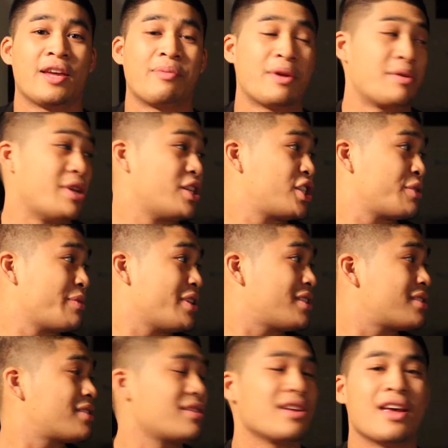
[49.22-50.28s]
playing
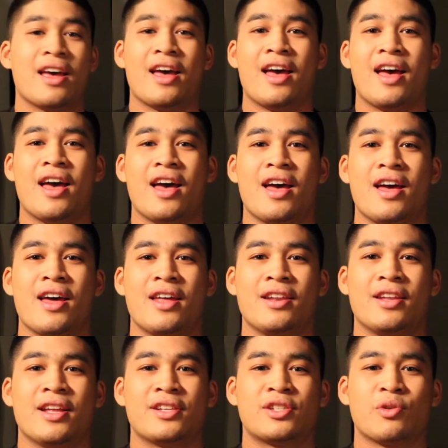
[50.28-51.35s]
instruments,
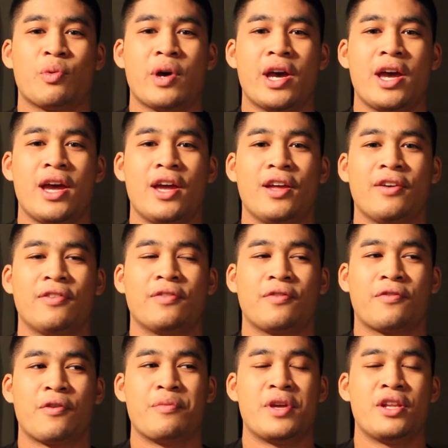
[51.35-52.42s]
and it's a way
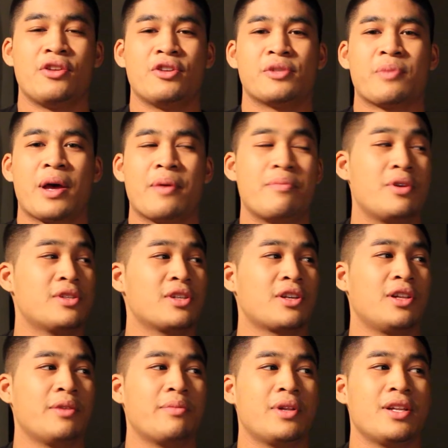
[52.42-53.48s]
for me to use my
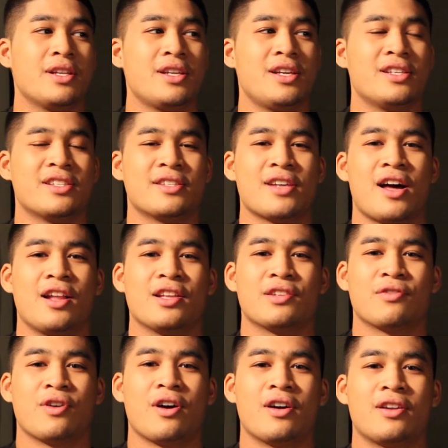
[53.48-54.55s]
musical abilities and
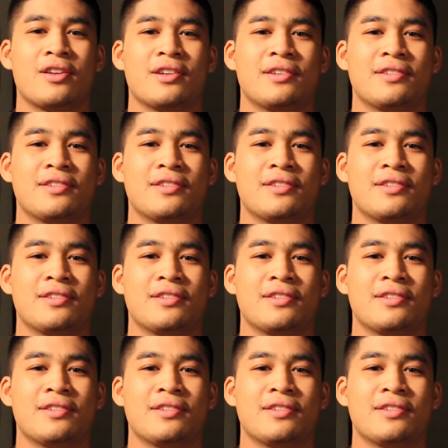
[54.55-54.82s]
talents for that.